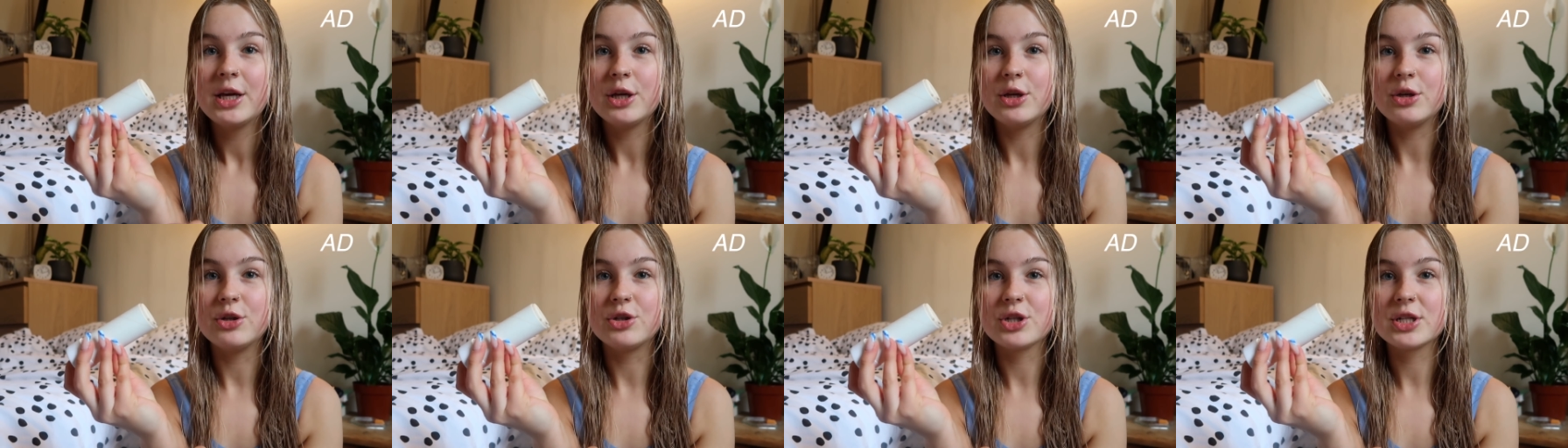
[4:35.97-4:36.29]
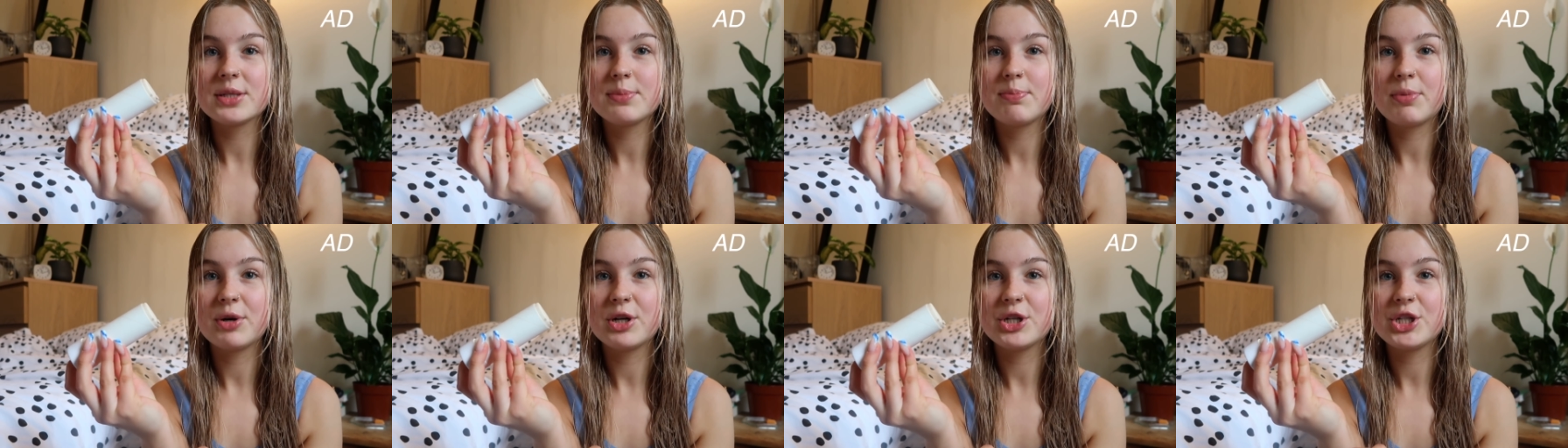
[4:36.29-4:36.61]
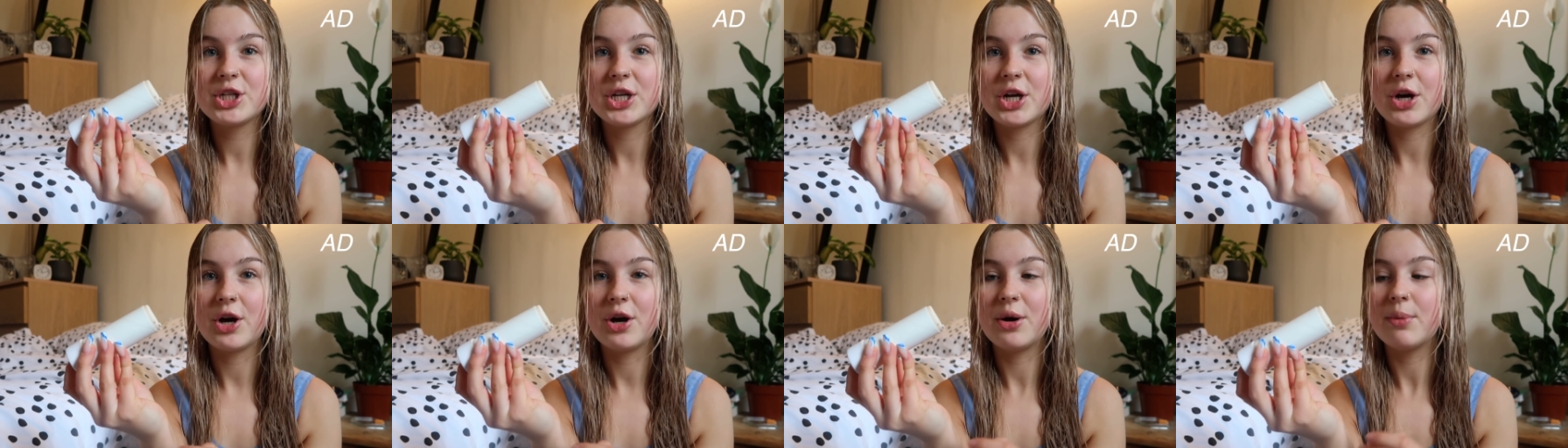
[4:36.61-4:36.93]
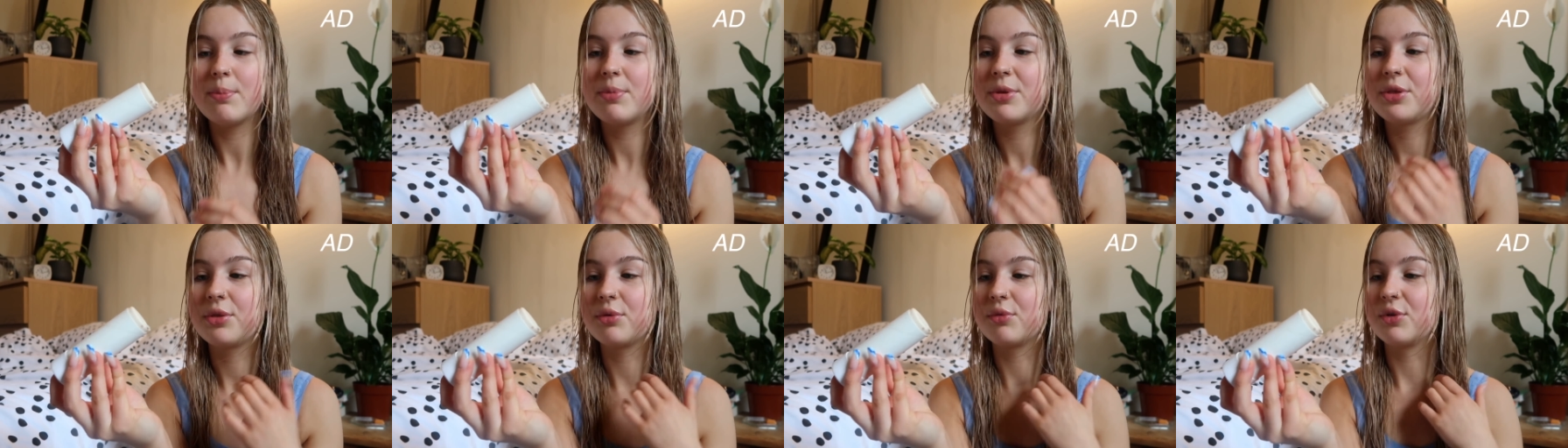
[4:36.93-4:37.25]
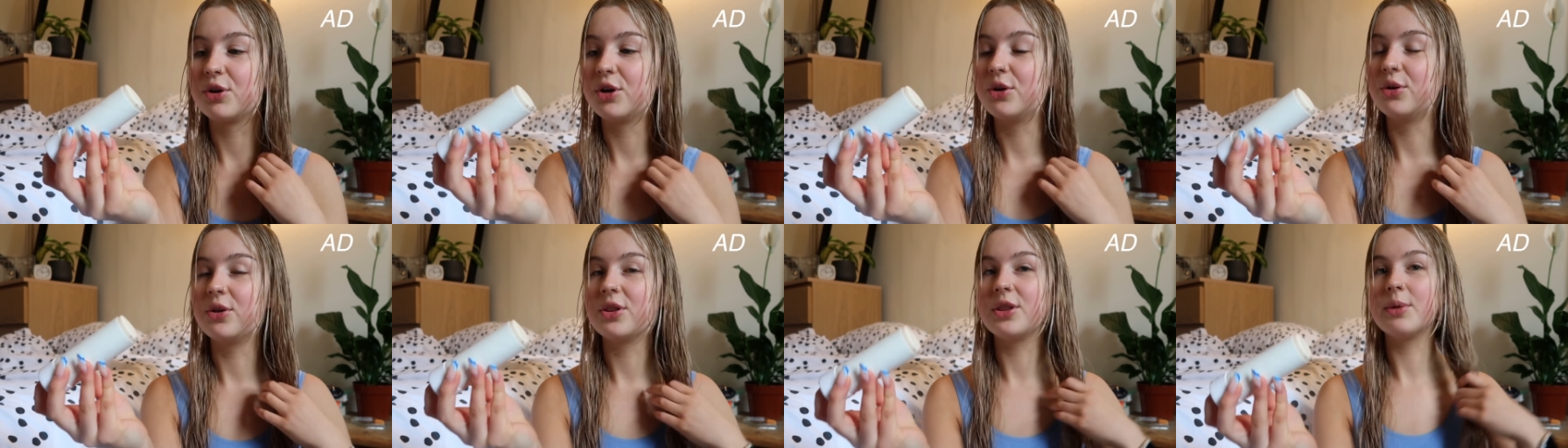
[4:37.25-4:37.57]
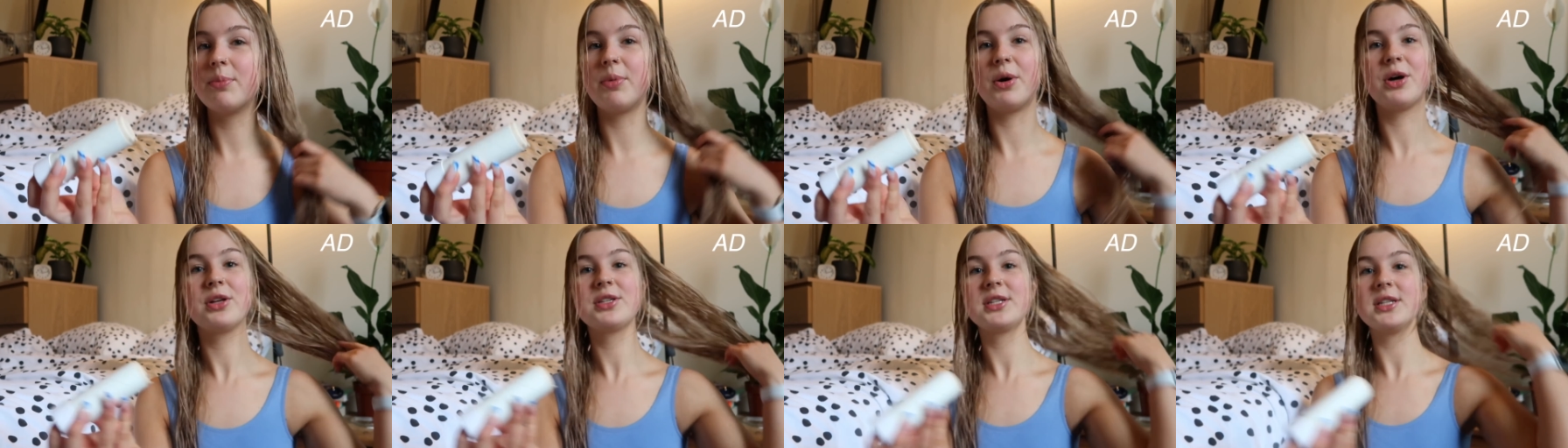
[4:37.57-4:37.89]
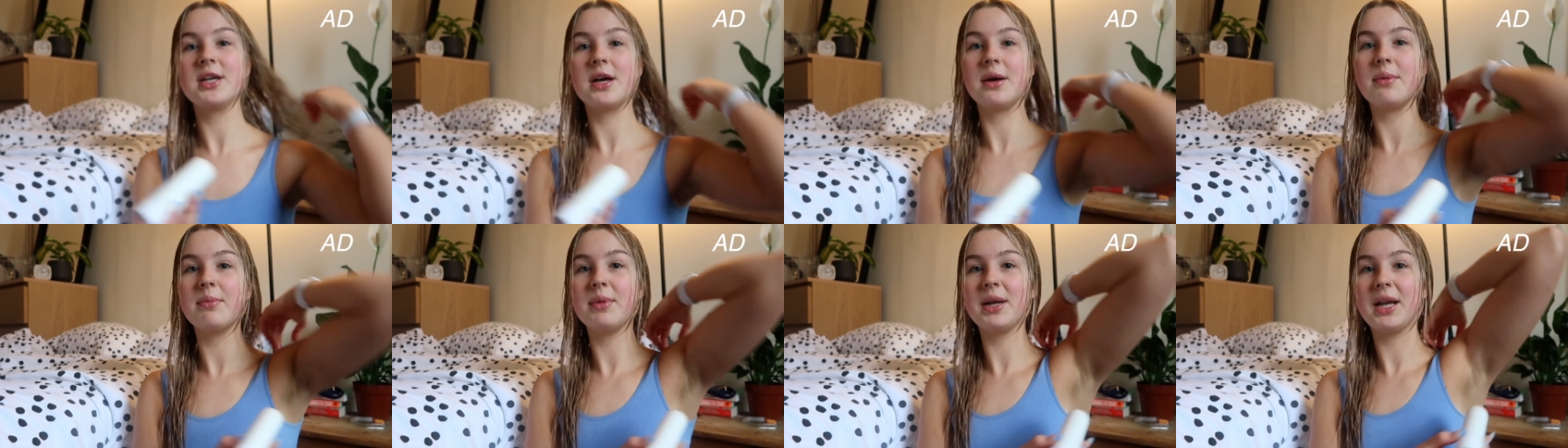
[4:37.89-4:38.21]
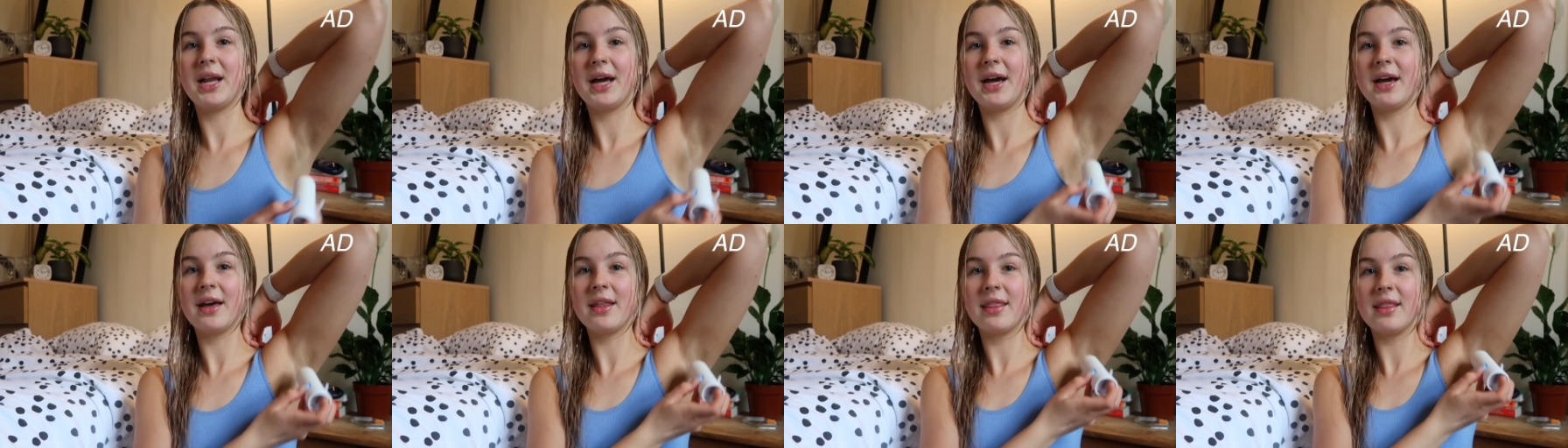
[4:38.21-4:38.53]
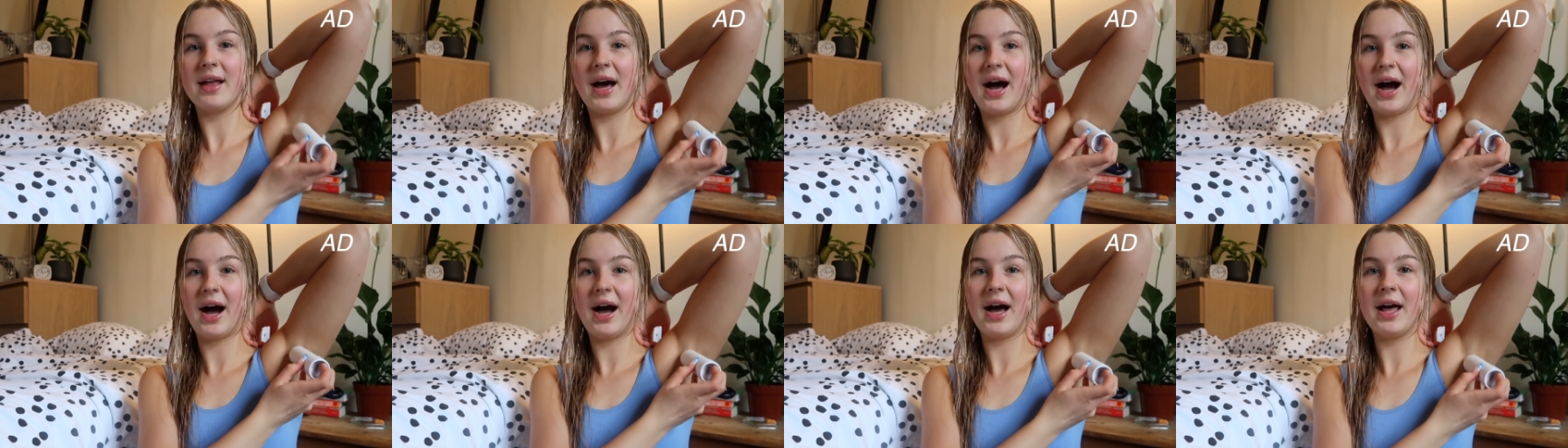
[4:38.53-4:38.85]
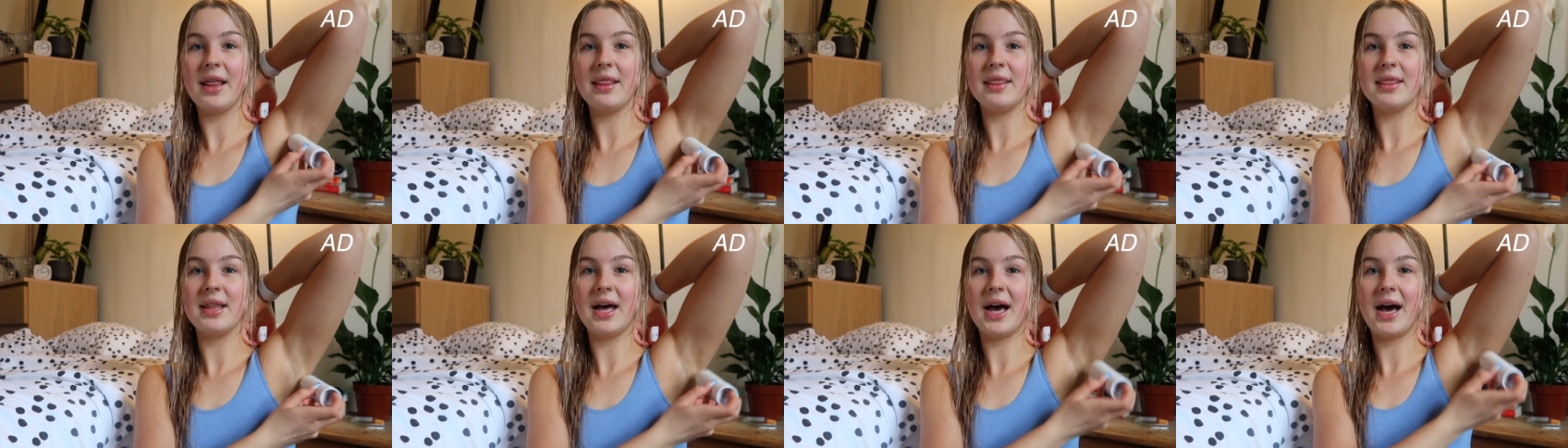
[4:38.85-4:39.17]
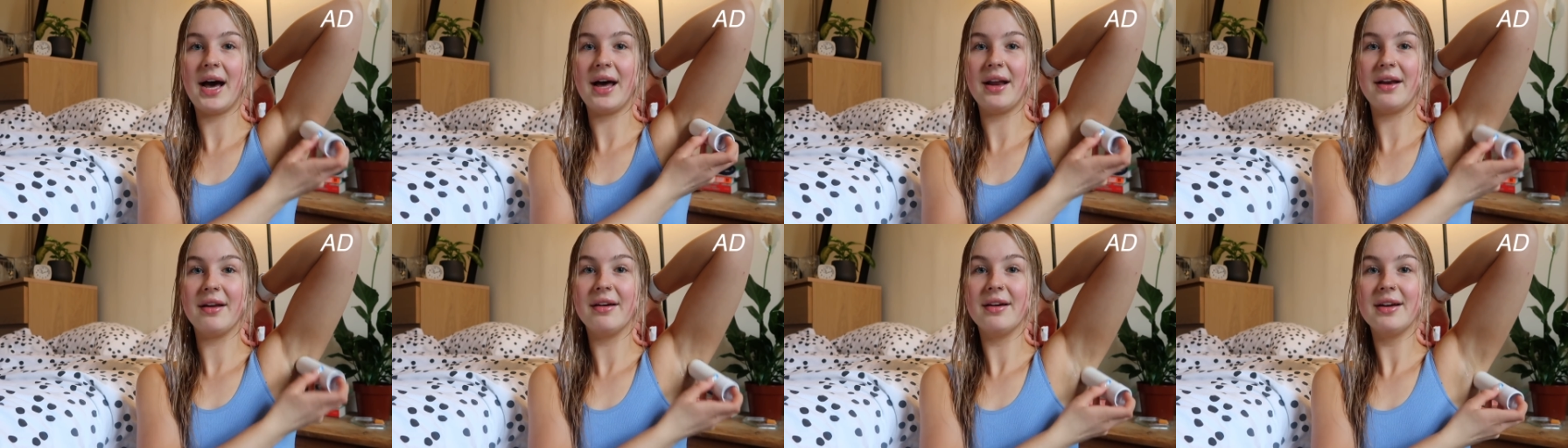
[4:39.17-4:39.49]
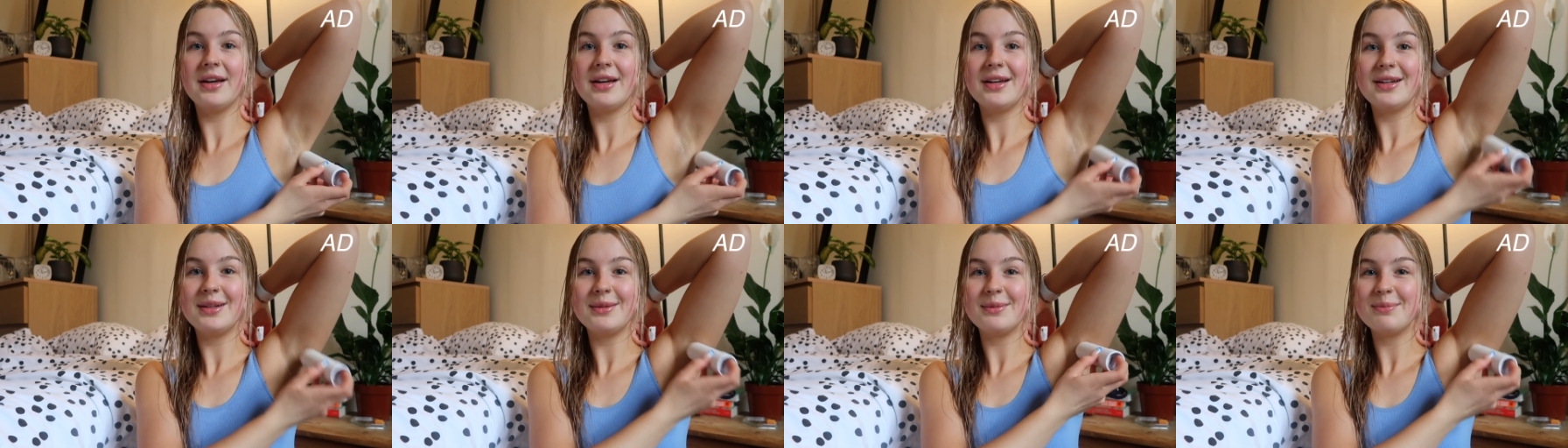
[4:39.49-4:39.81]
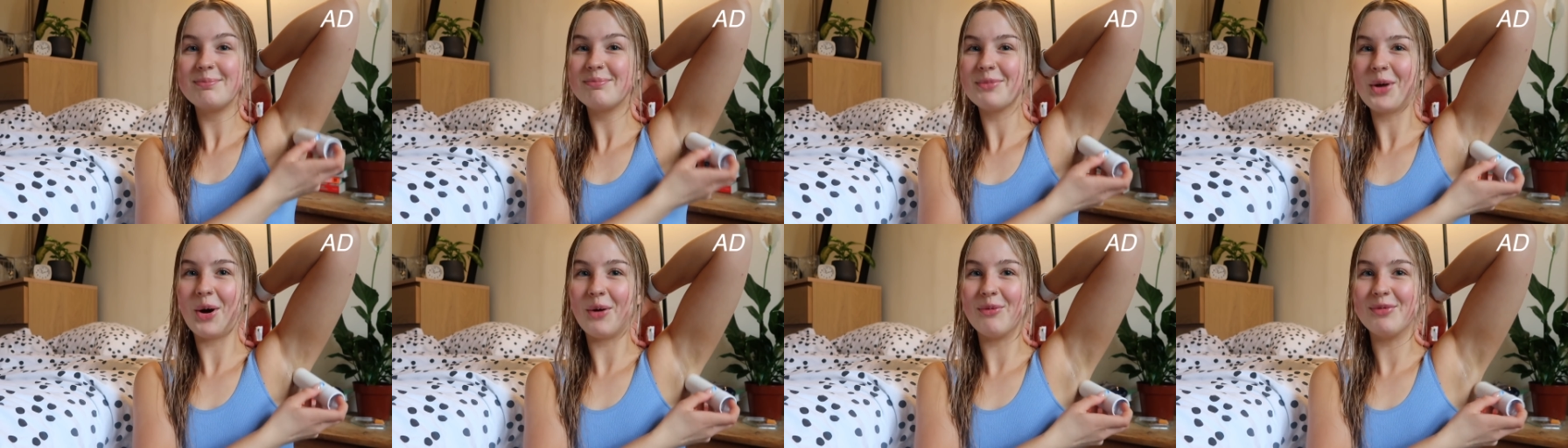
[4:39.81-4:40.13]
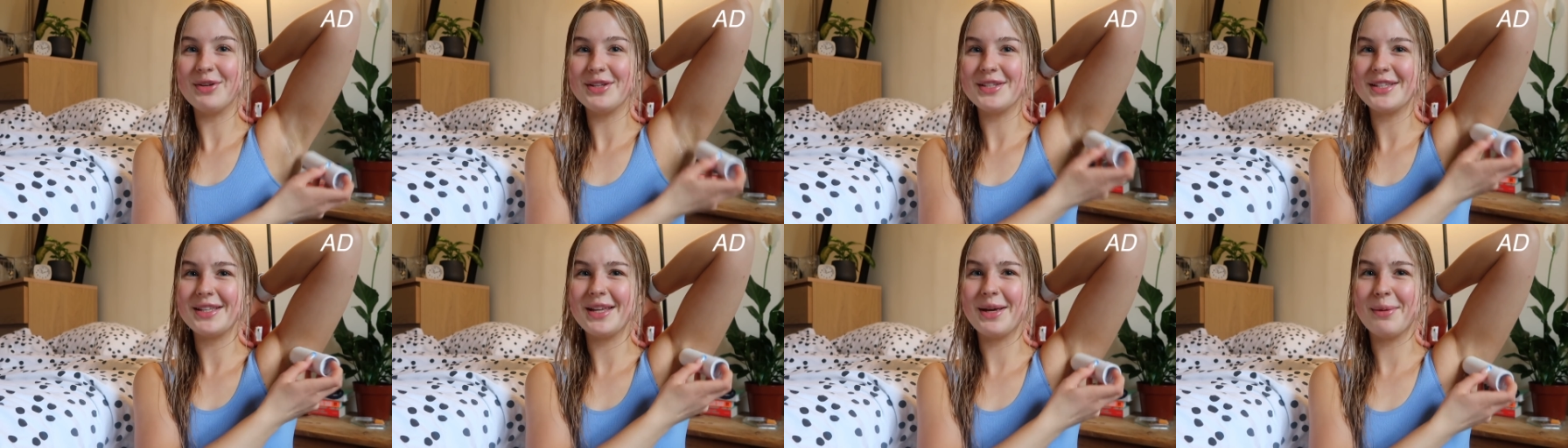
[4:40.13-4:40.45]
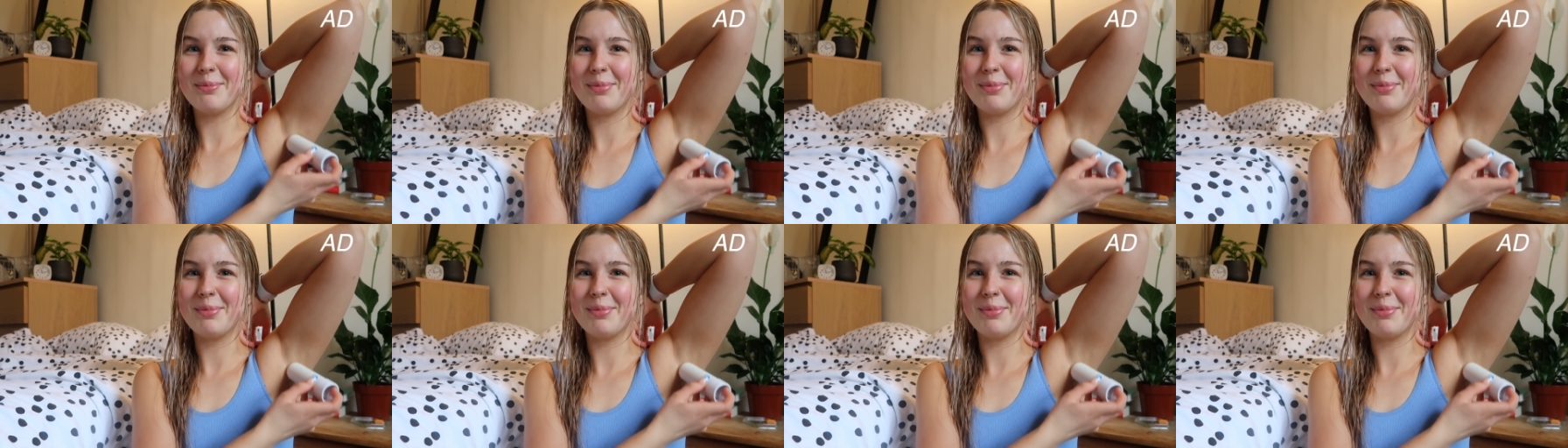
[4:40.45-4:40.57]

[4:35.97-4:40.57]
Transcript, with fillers: You just push it up through the bottom like that and then obviously